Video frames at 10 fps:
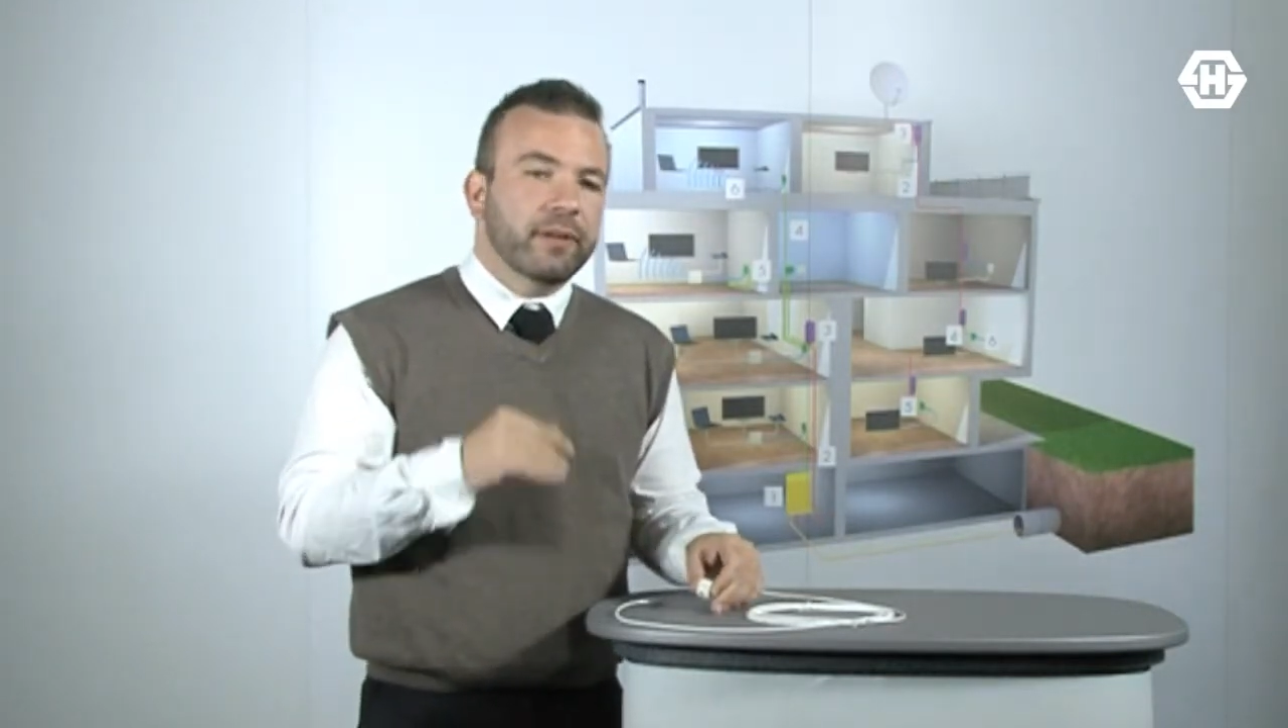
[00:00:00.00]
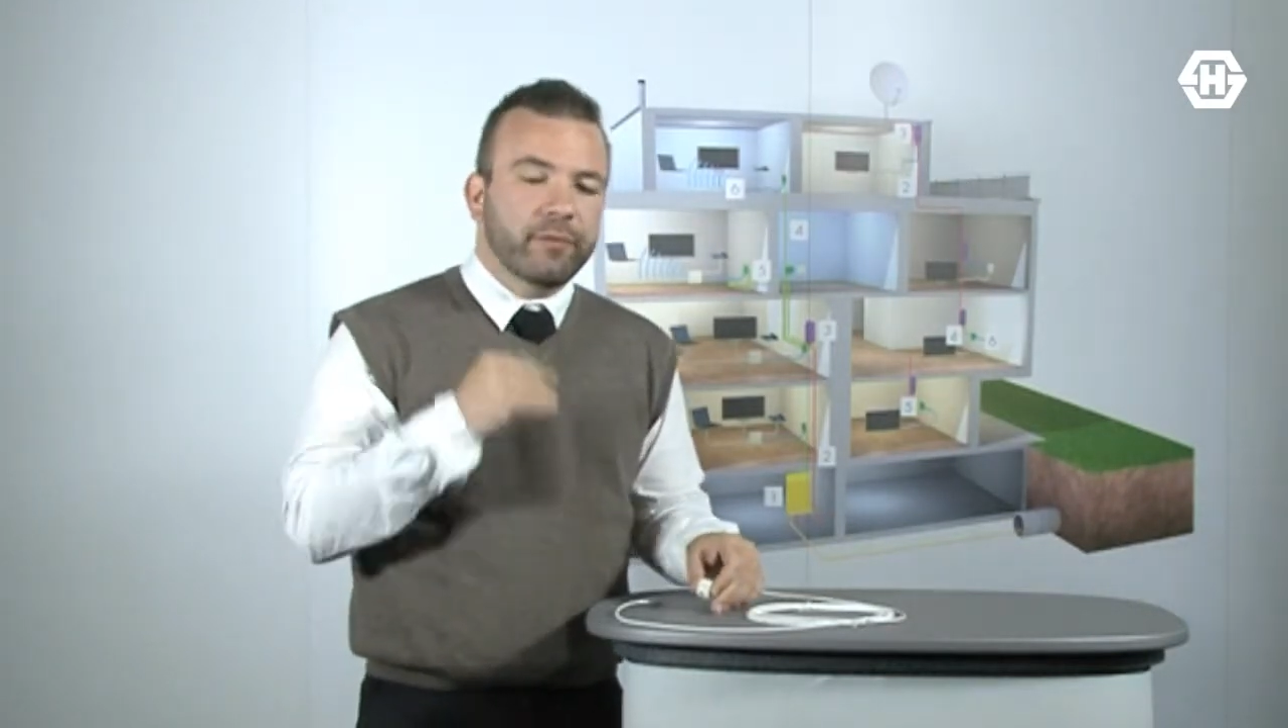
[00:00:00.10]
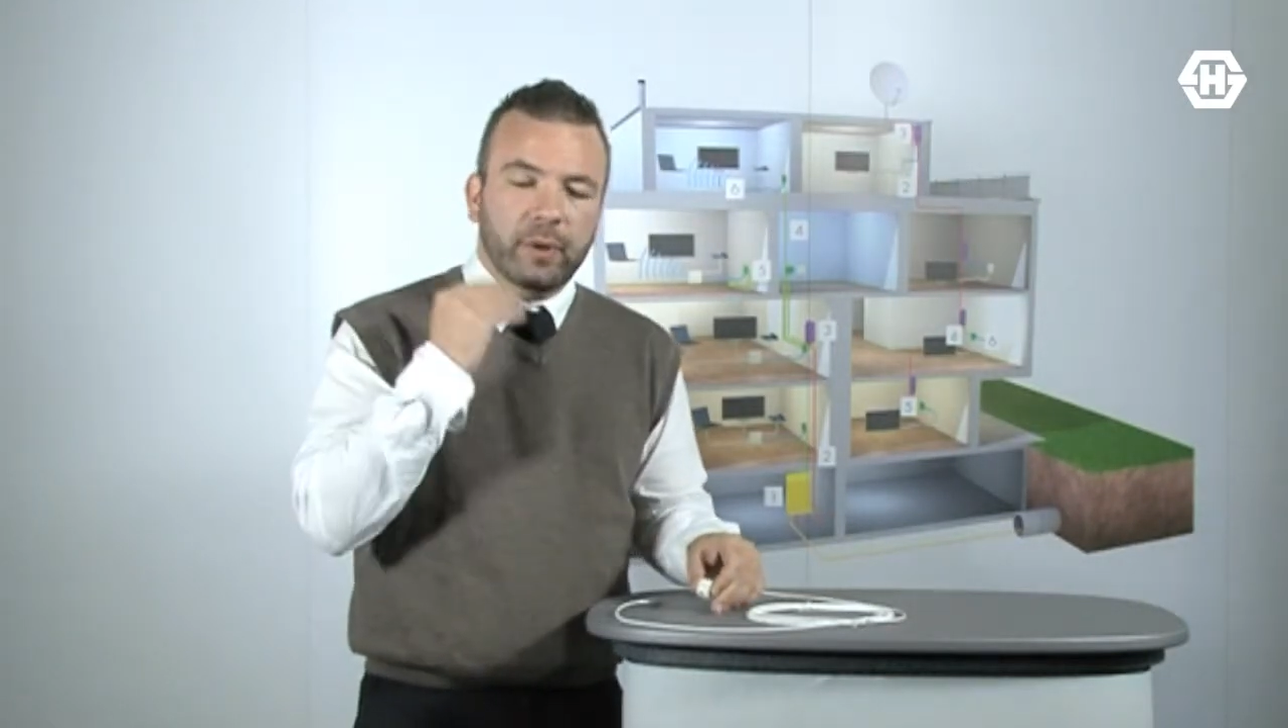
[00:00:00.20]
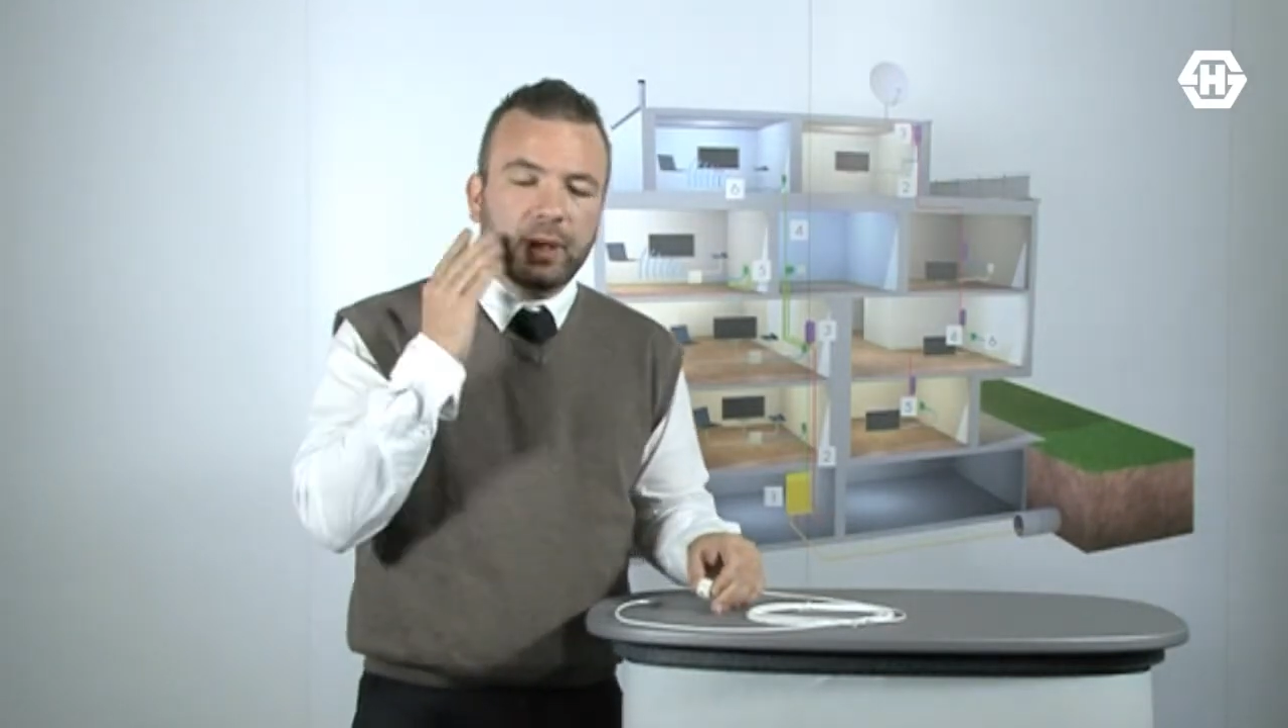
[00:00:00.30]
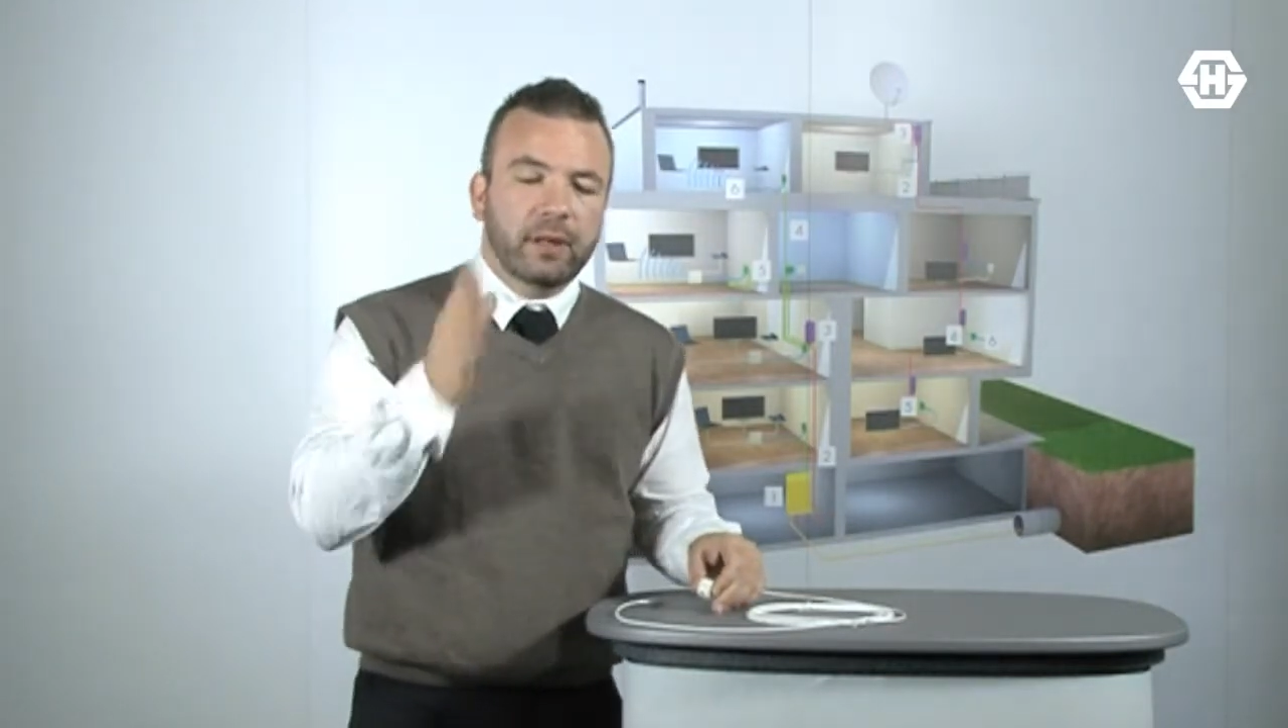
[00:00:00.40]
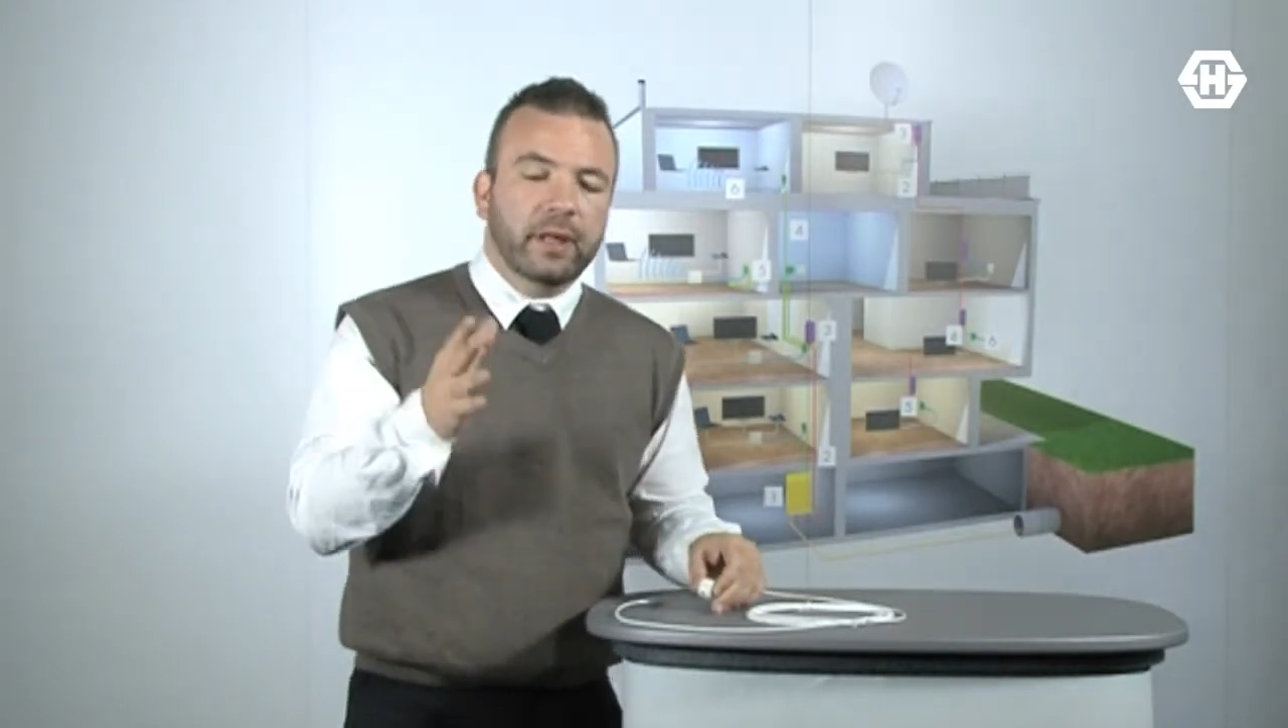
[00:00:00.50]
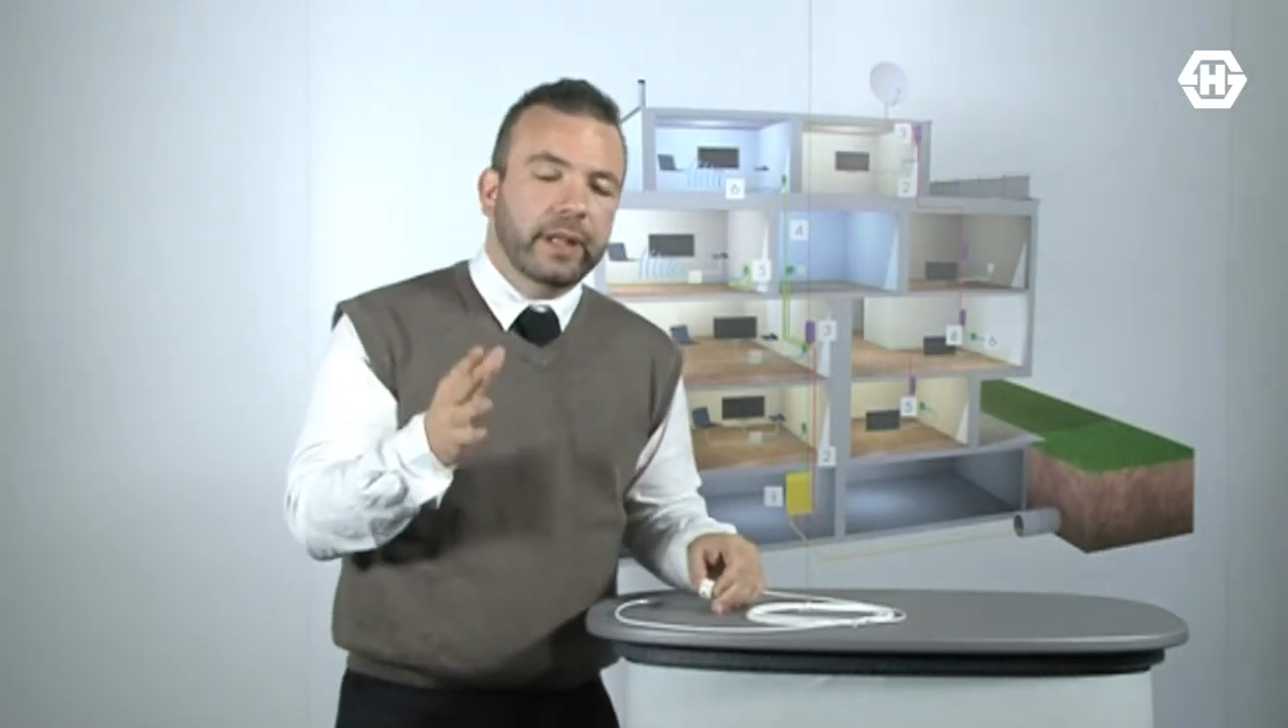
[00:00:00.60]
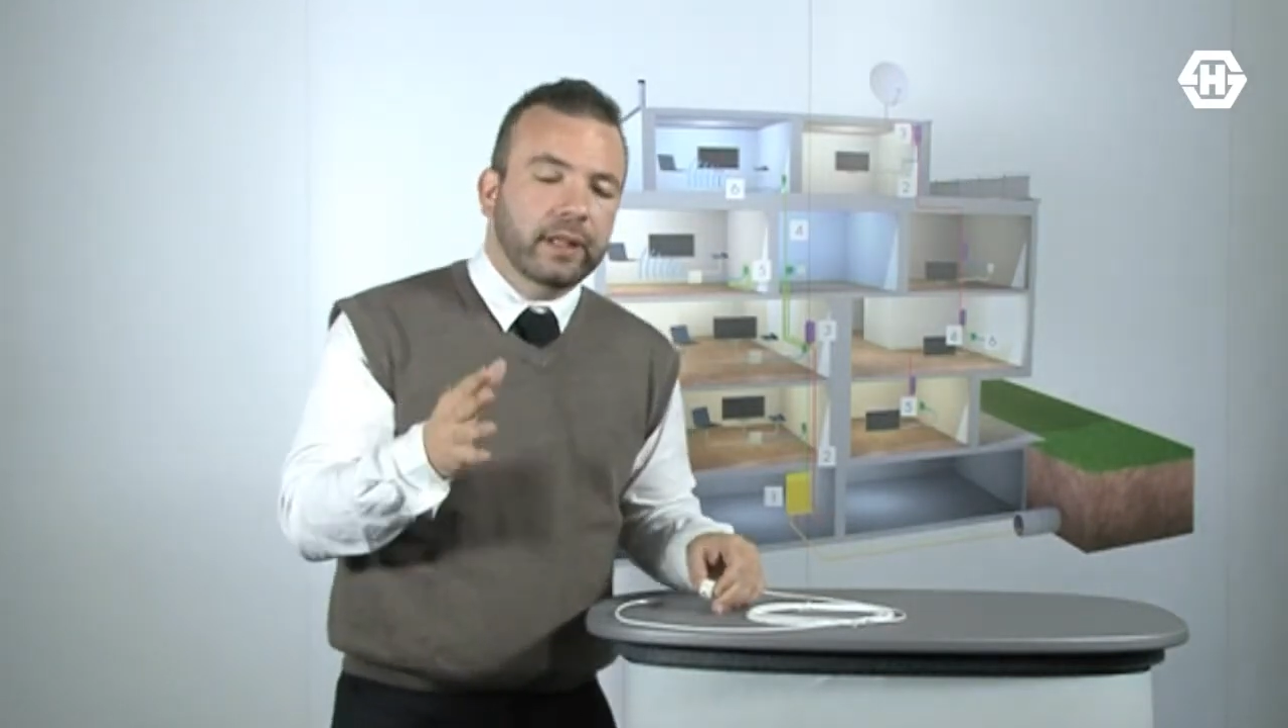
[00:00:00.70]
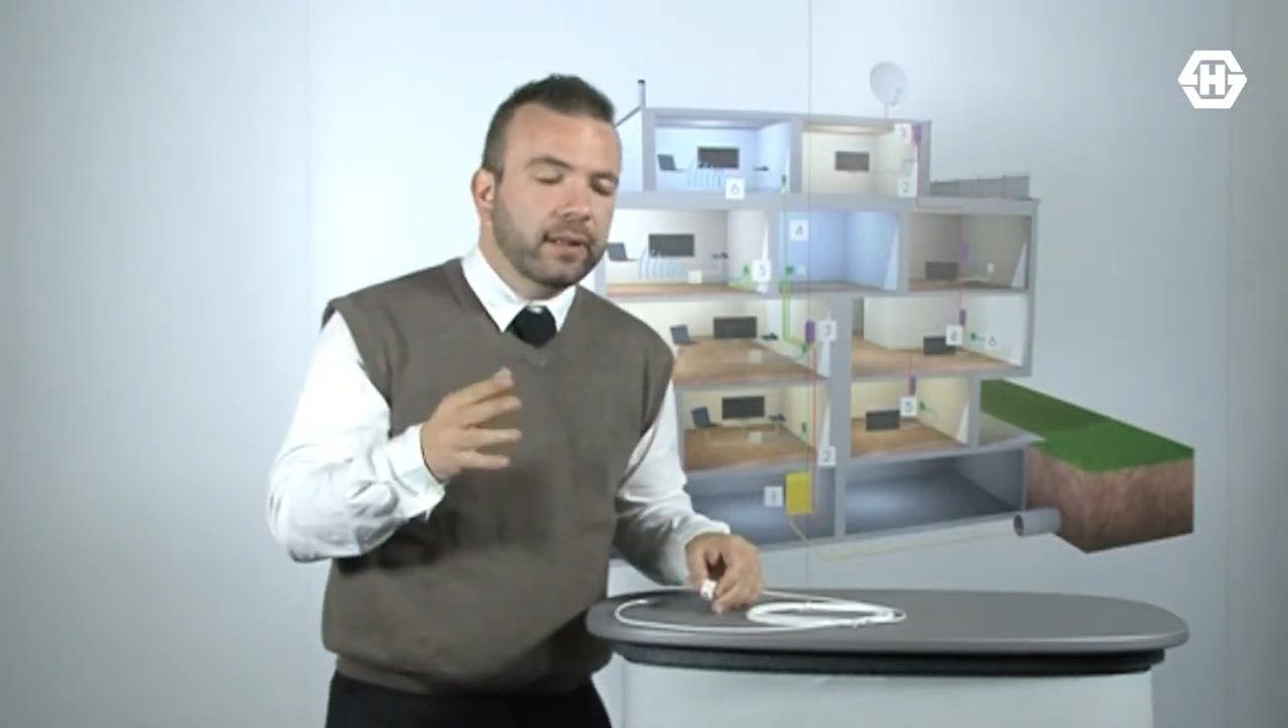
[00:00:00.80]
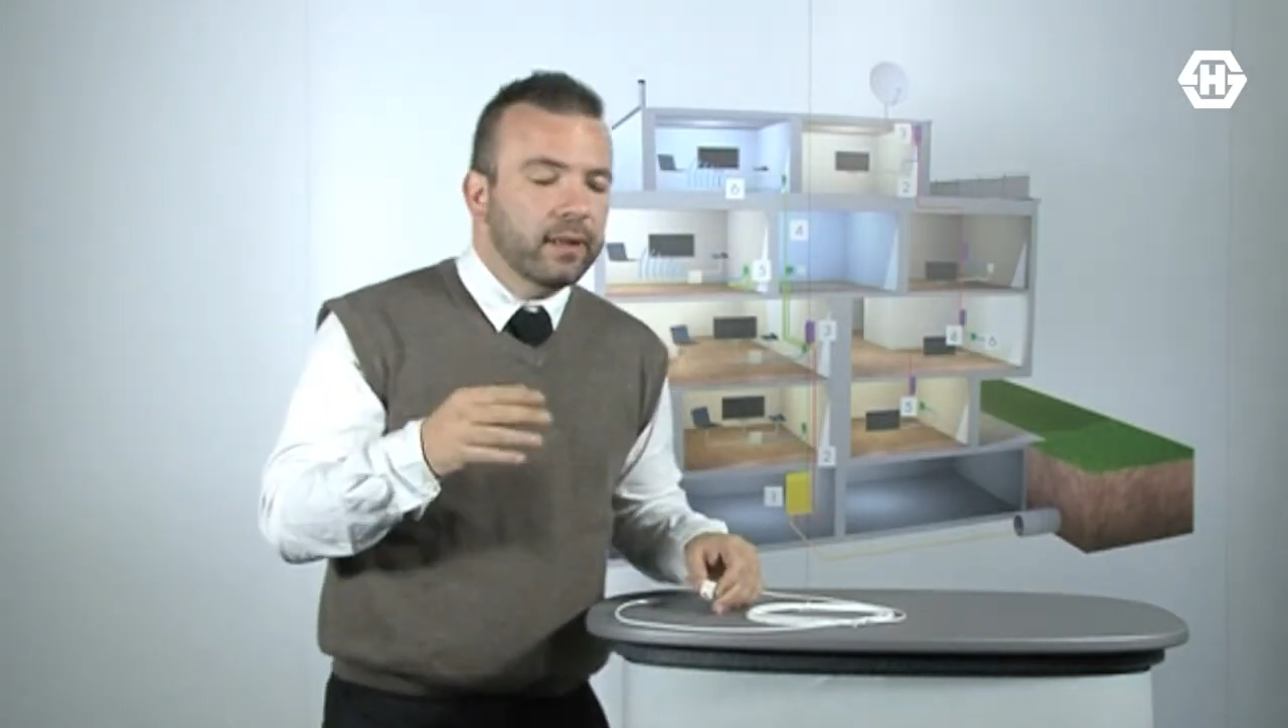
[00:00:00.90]
if we look
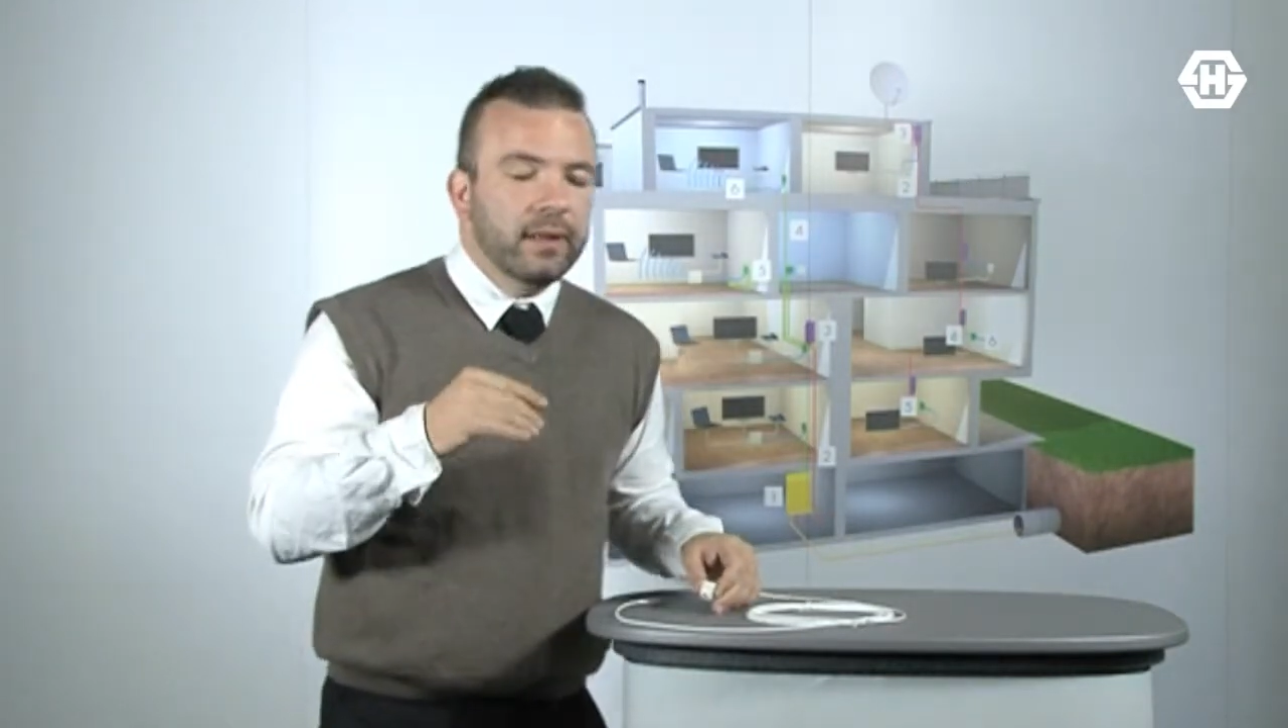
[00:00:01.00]
at